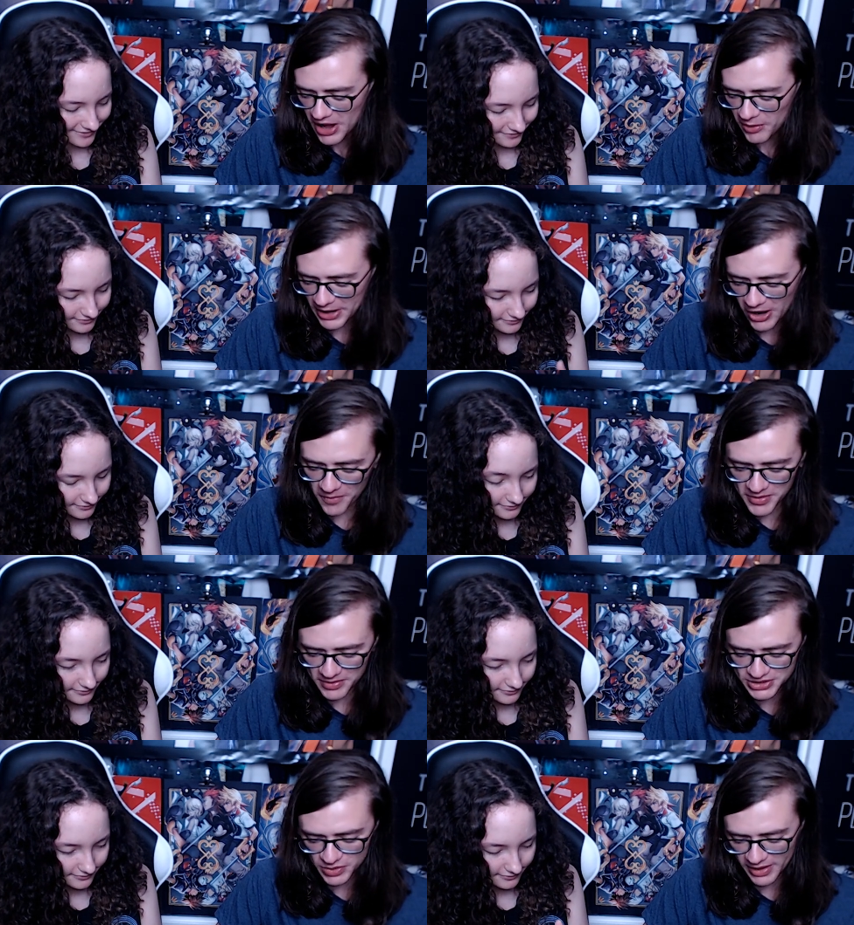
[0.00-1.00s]
Speaker 1: We hope you
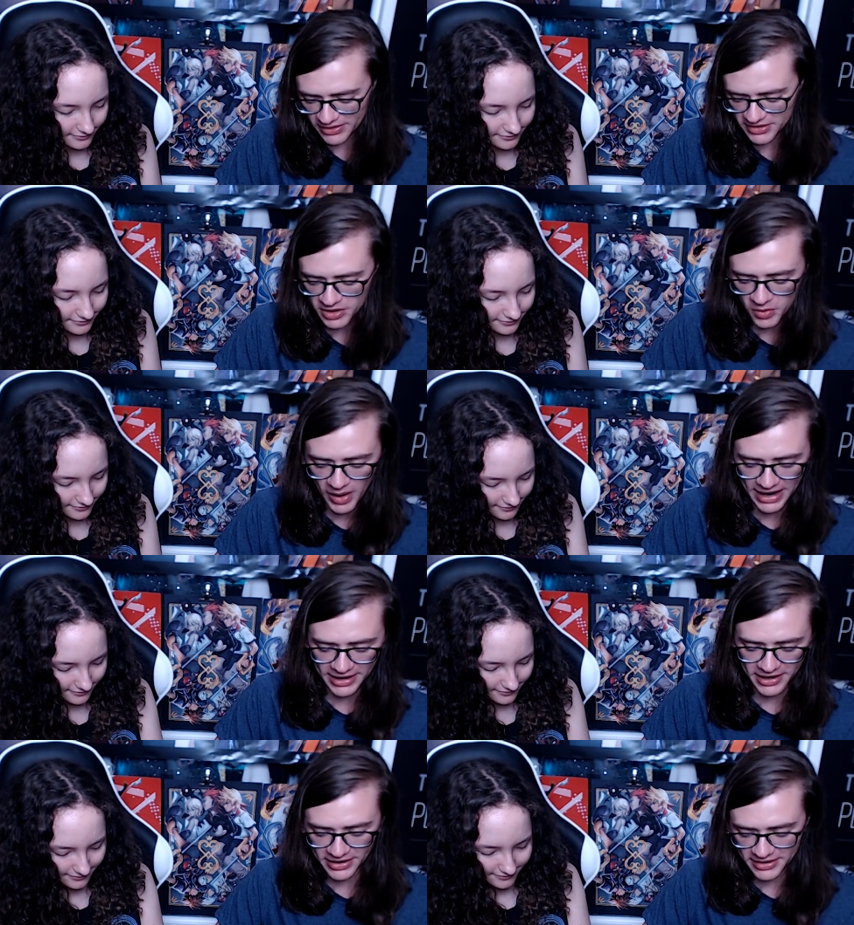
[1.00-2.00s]
enjoy these
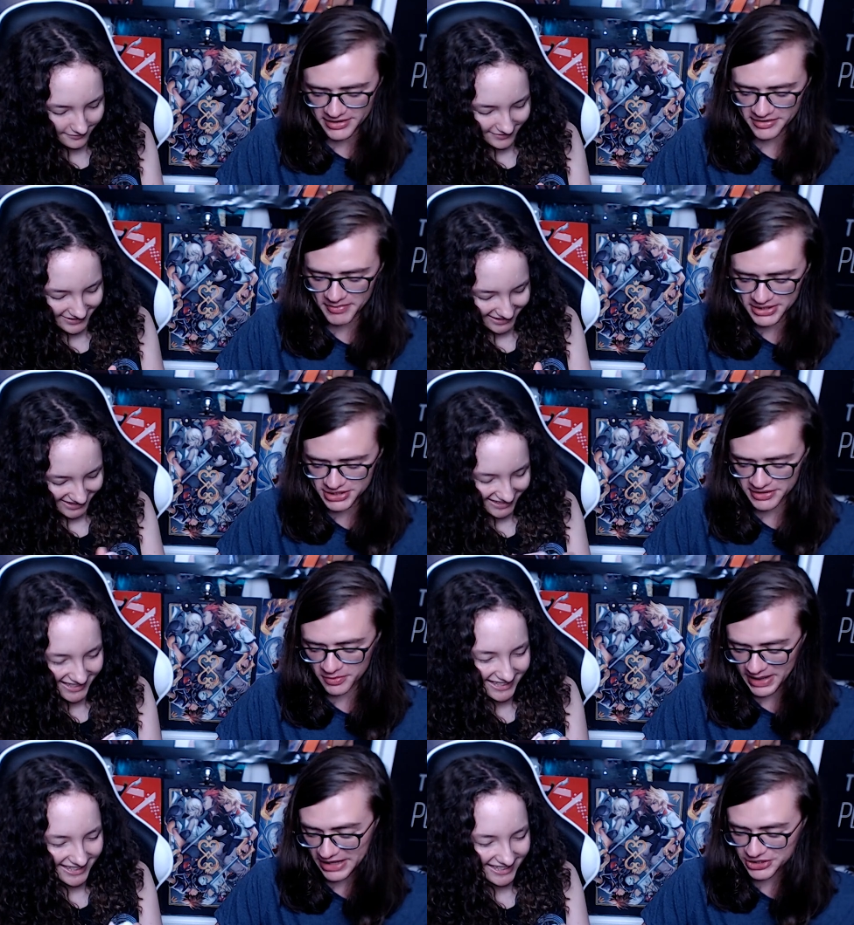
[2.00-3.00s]
kawaii goodies as much as
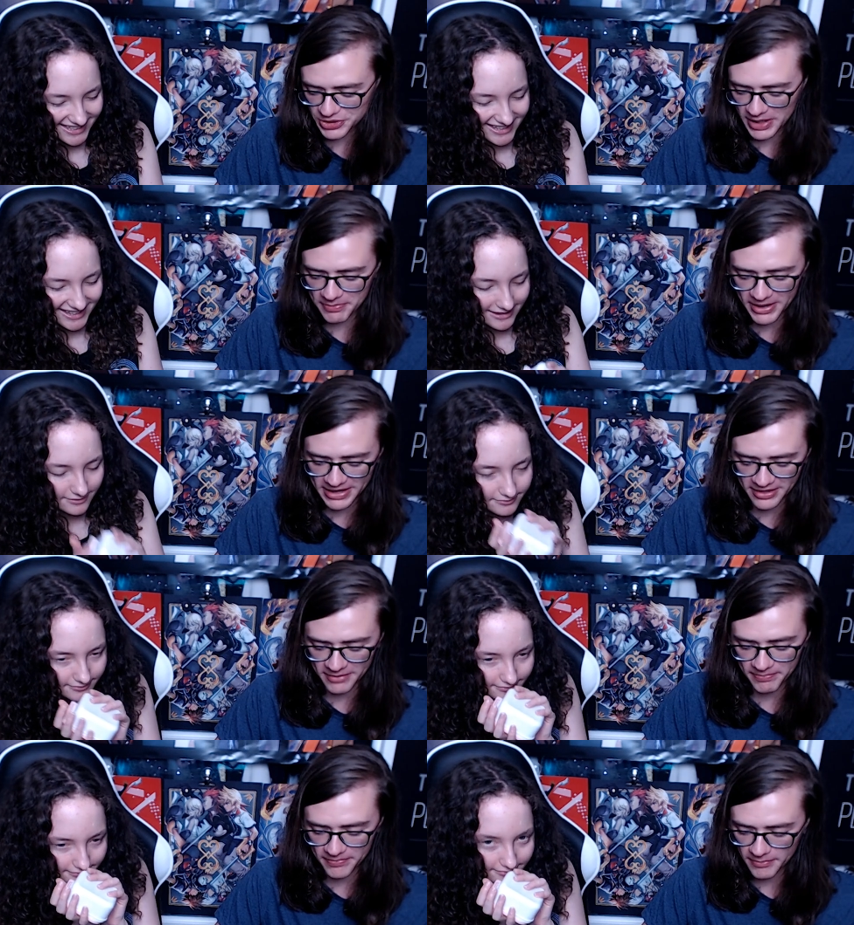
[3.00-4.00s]
we enjoy putting the
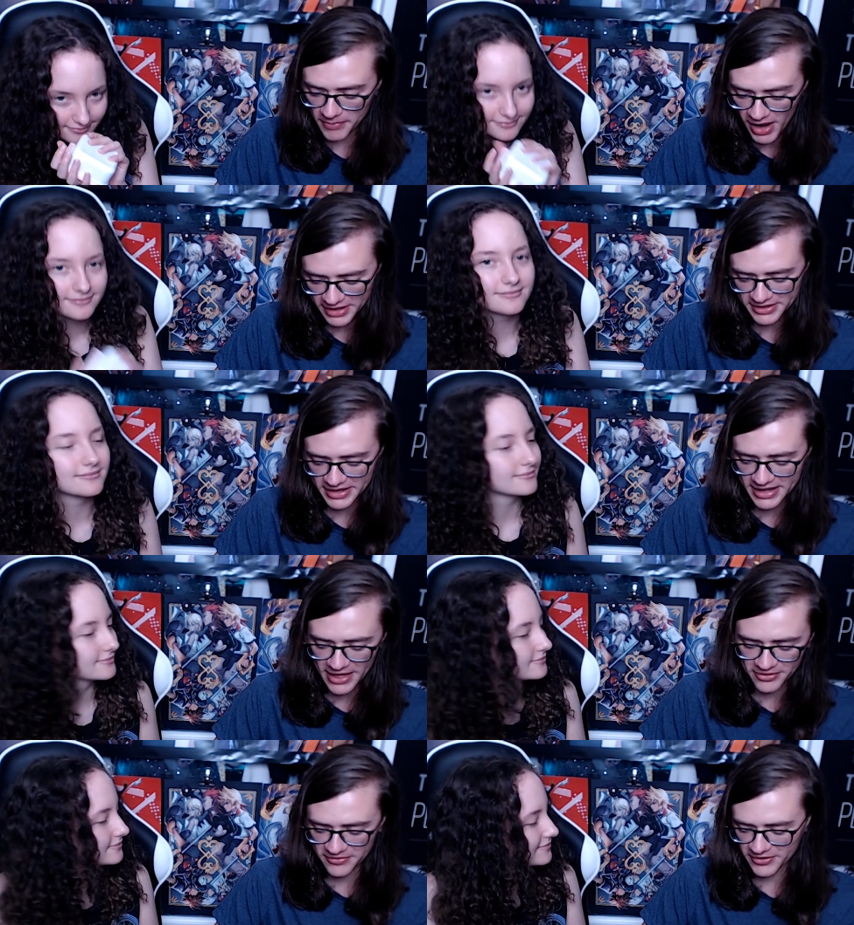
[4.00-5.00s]
box
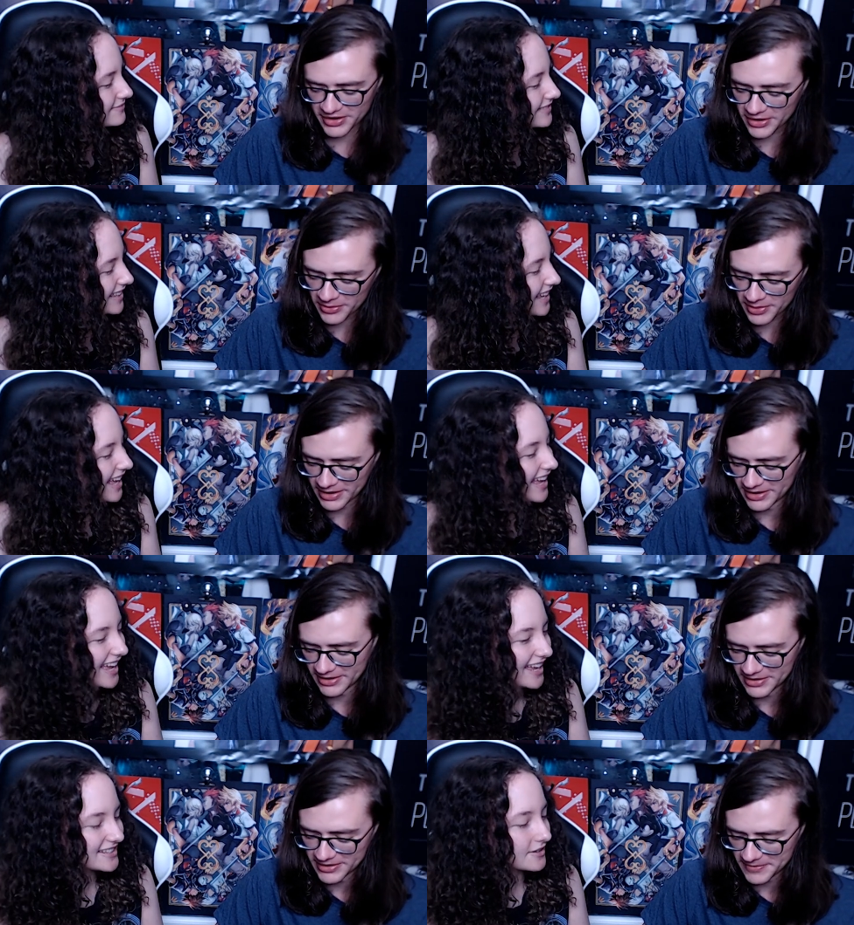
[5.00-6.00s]
together for you.
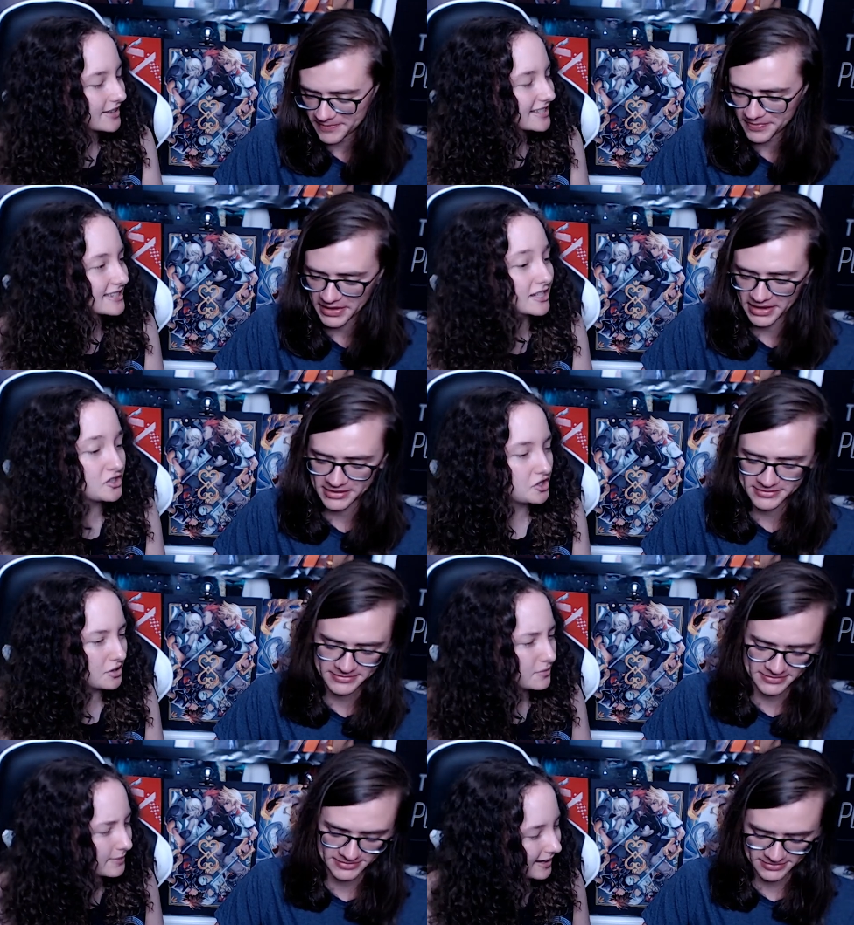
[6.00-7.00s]
Speaker 2: And so this is the
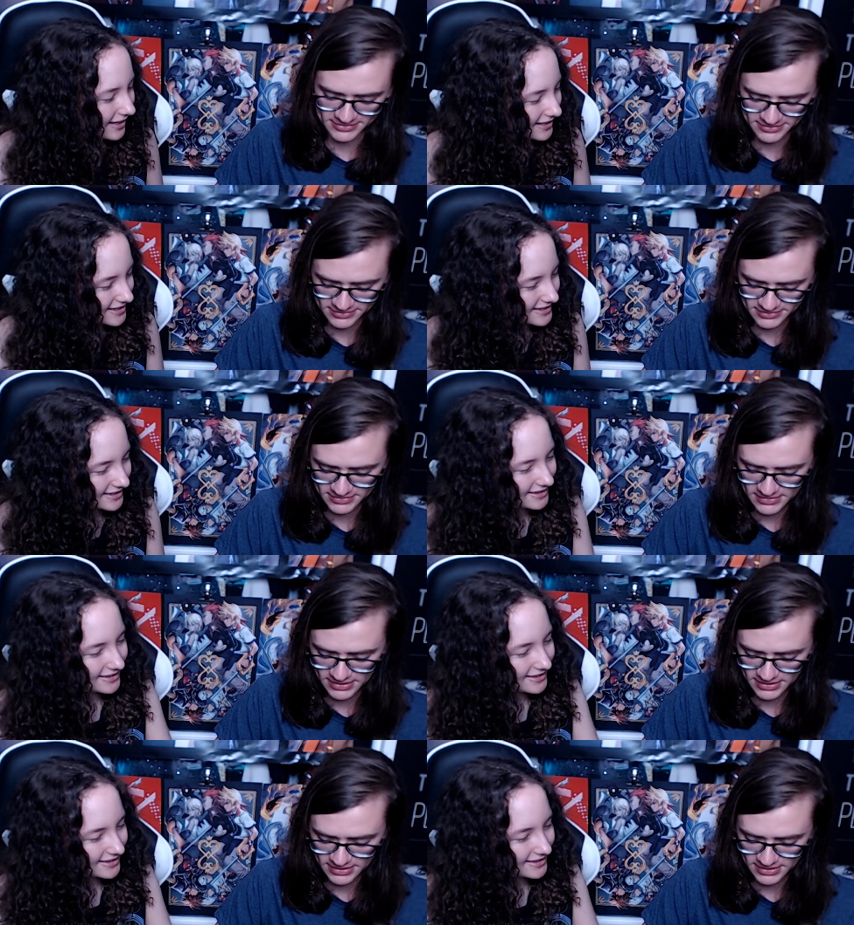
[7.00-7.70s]
June box?